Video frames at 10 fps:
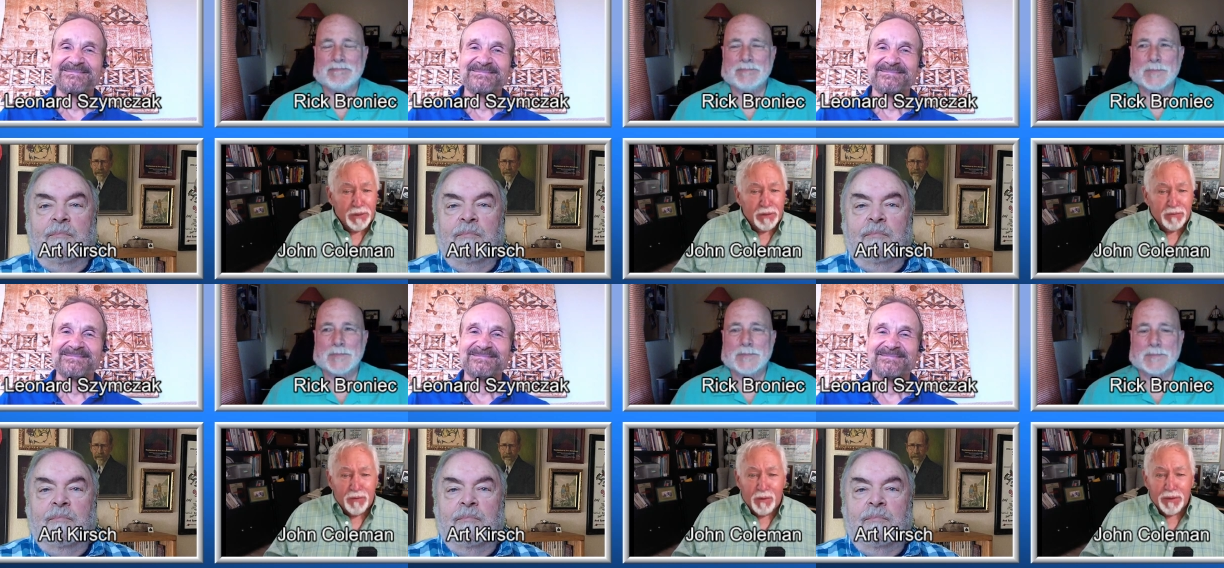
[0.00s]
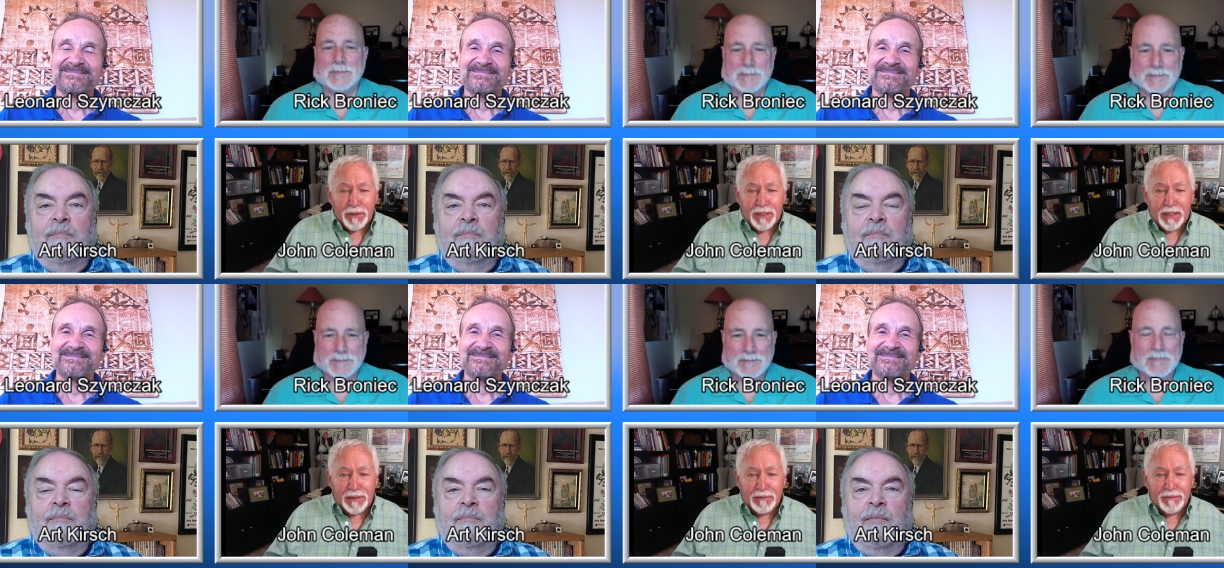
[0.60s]
Speaker 1: forward to that.
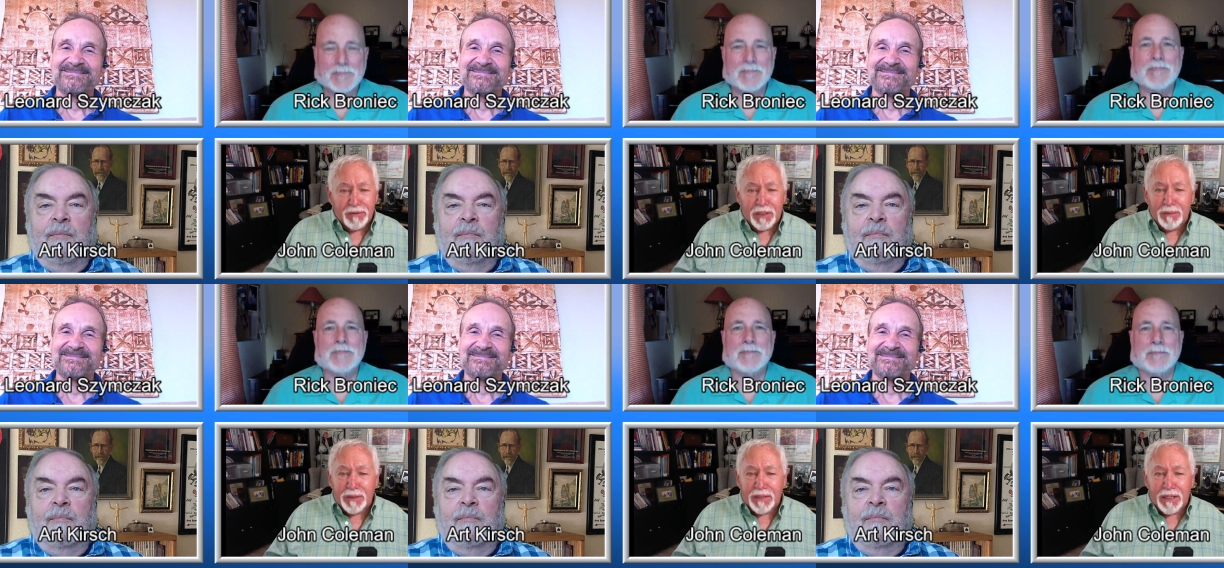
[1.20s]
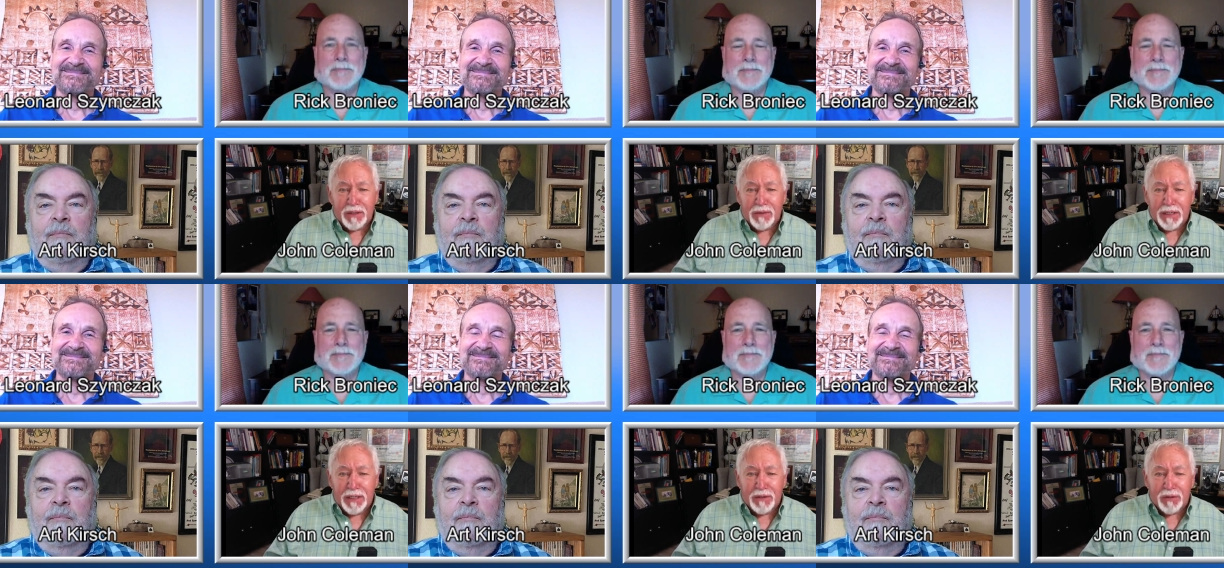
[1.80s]
Gentlemen, thank you again
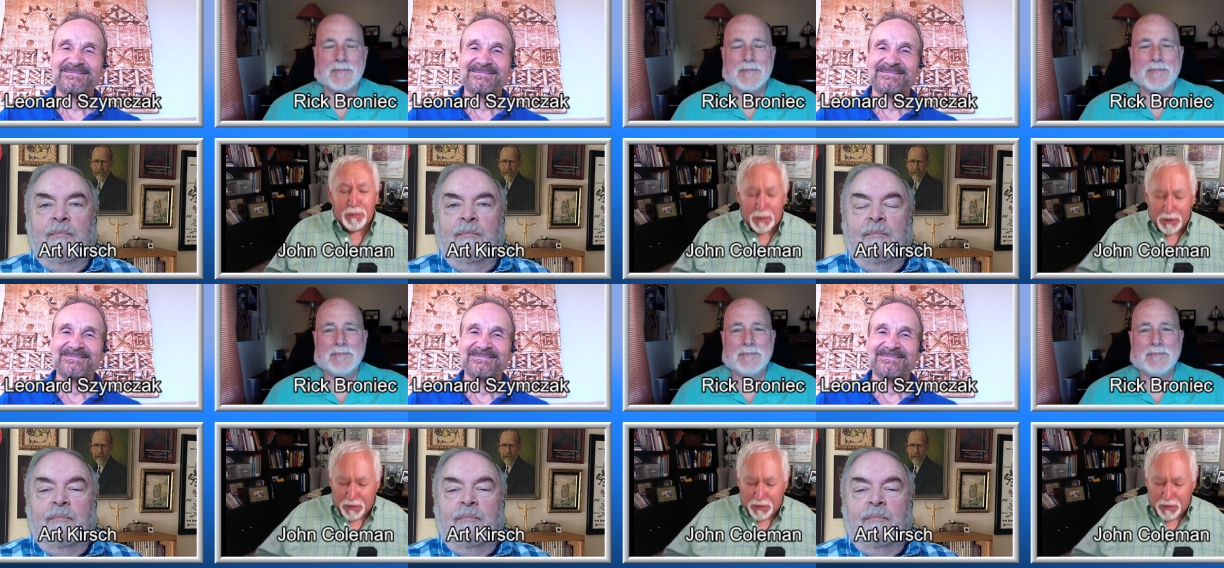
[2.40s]
so much.